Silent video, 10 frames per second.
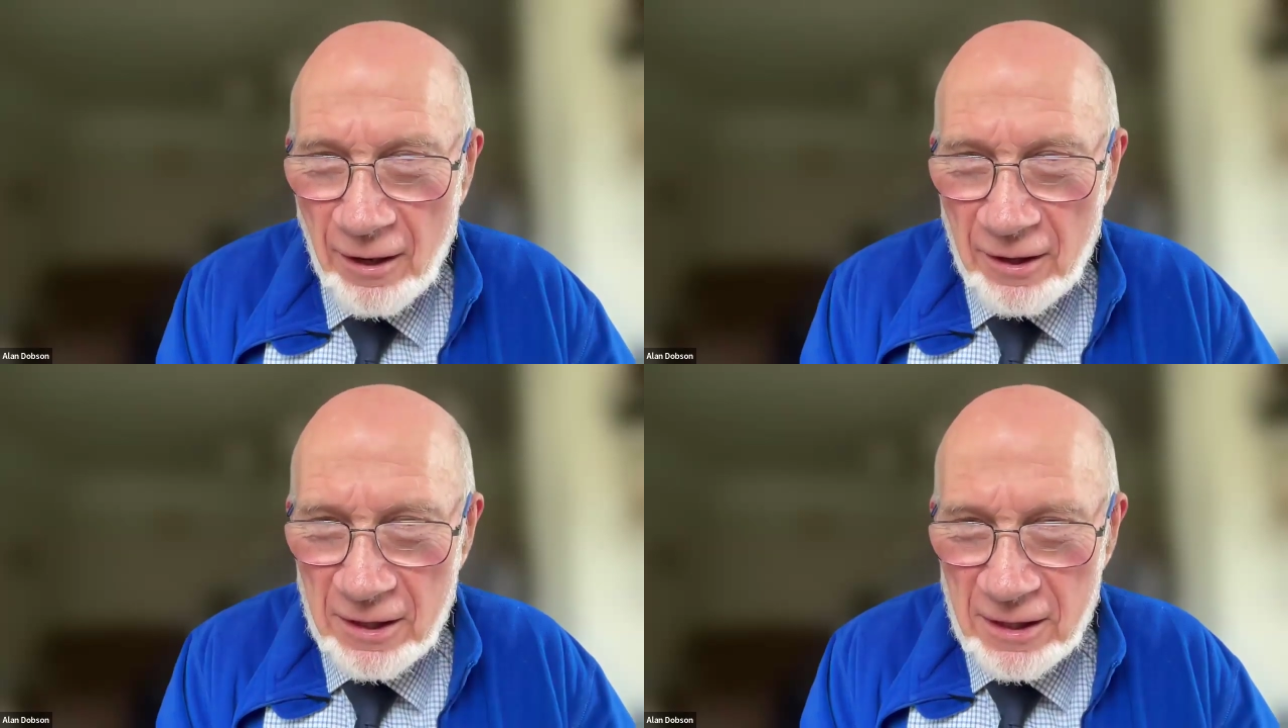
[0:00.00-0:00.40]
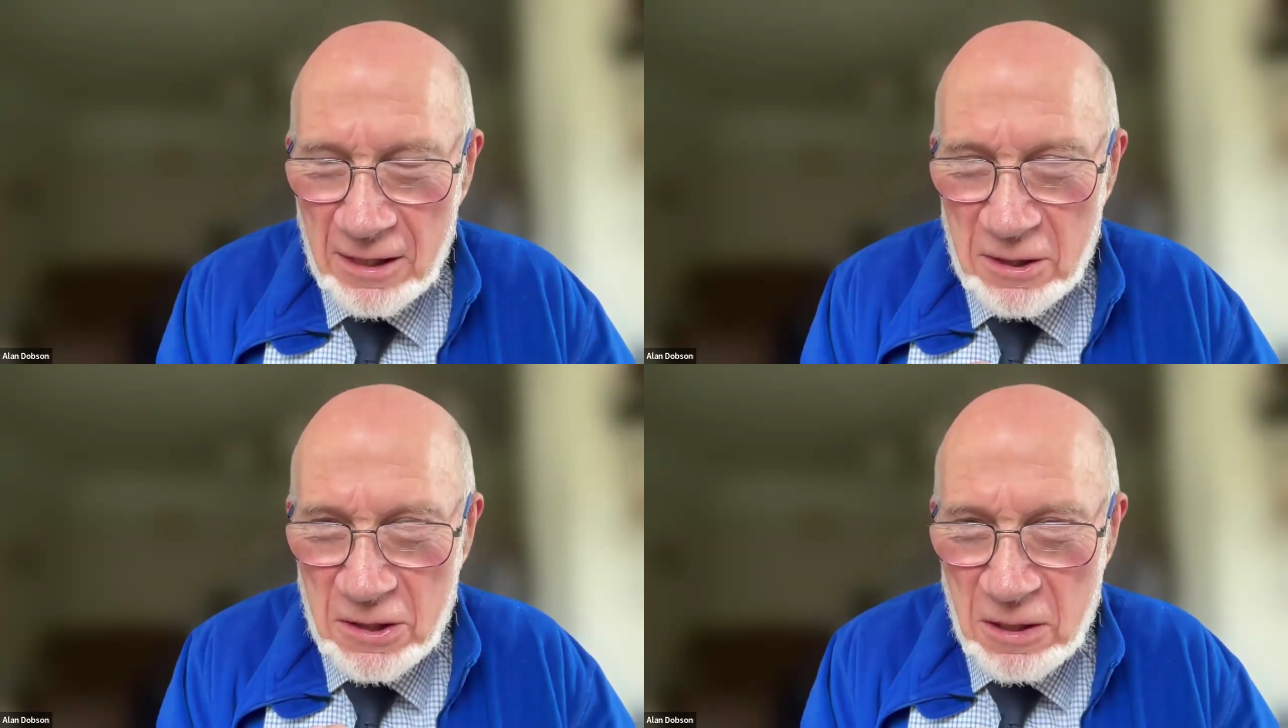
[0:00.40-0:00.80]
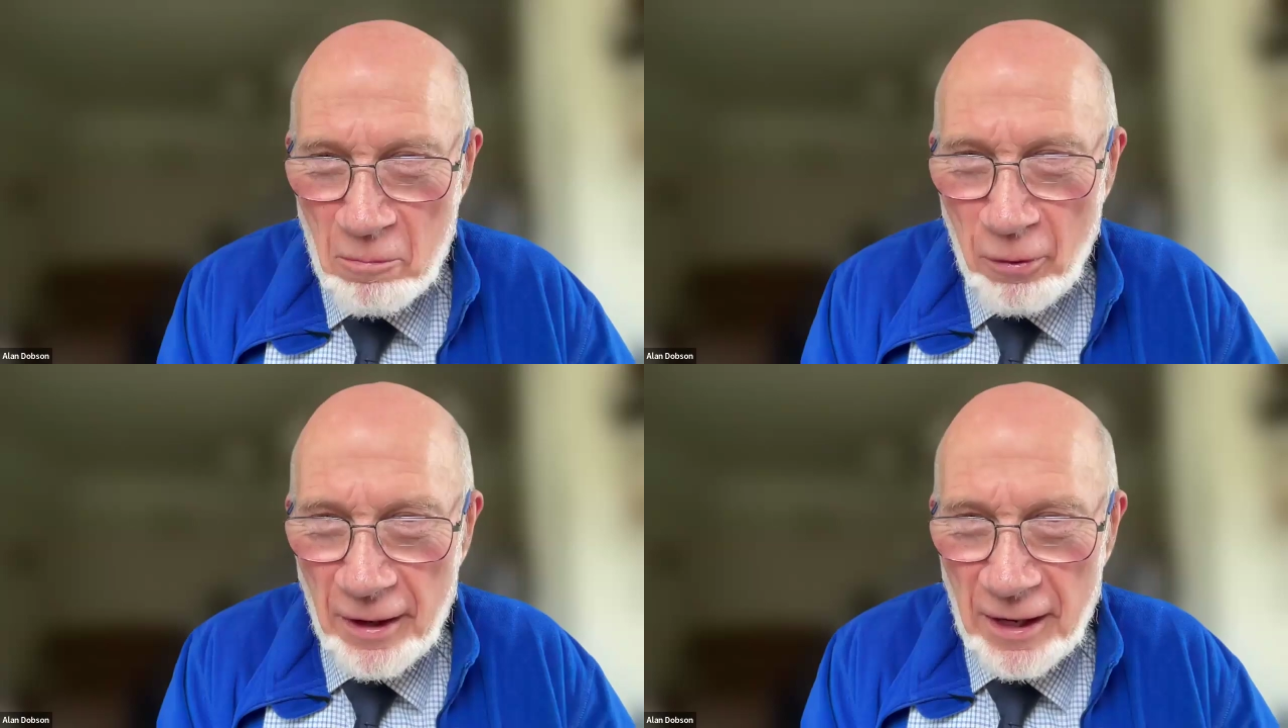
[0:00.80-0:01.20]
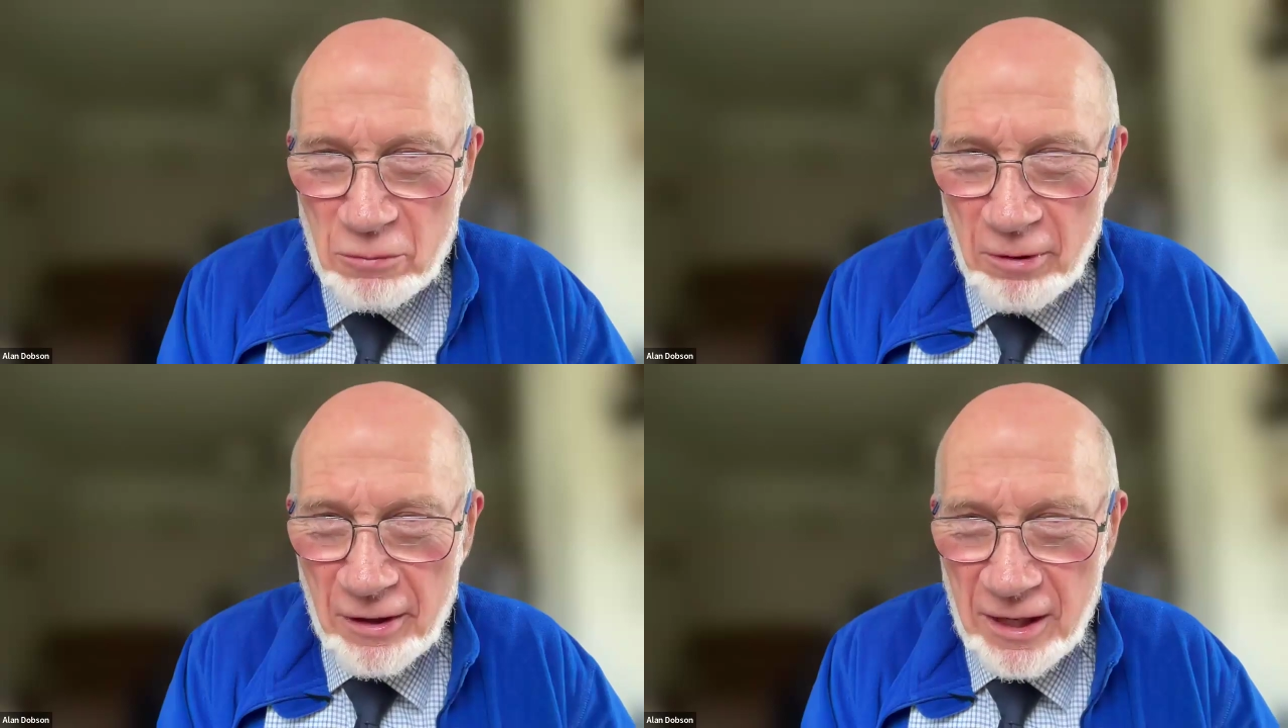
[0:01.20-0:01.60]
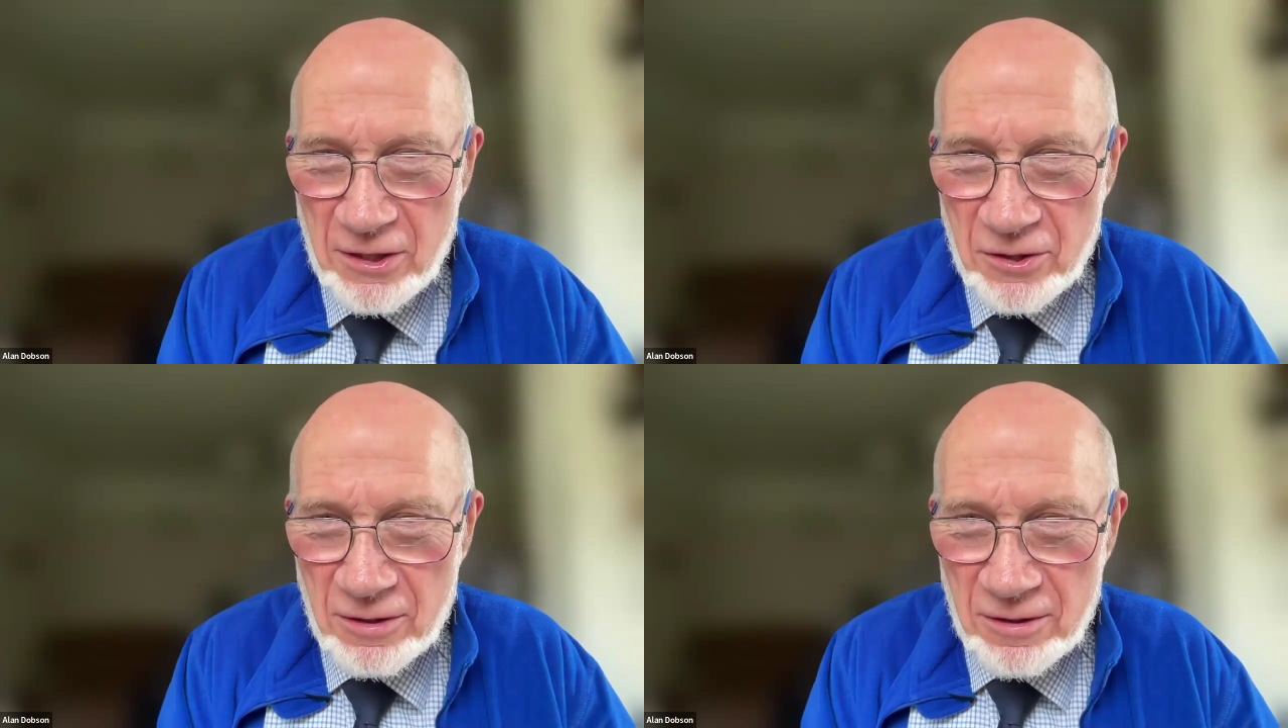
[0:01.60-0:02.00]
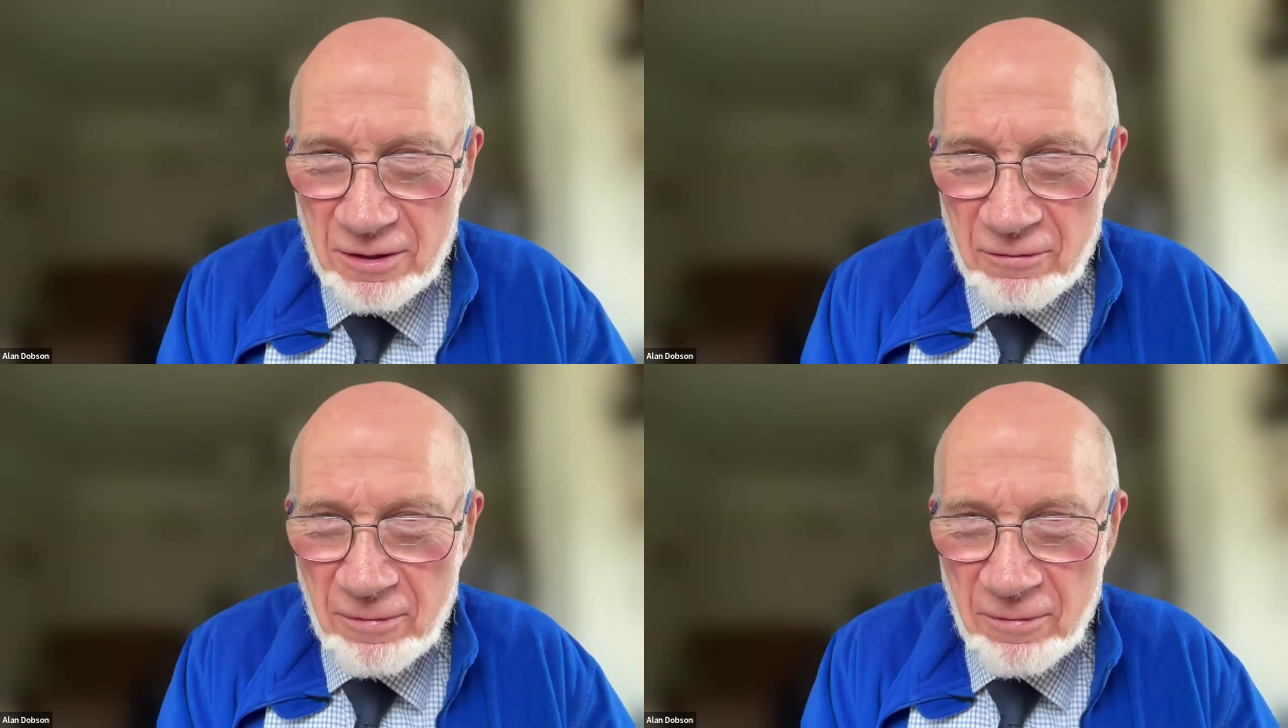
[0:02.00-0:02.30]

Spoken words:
and it had simple explanations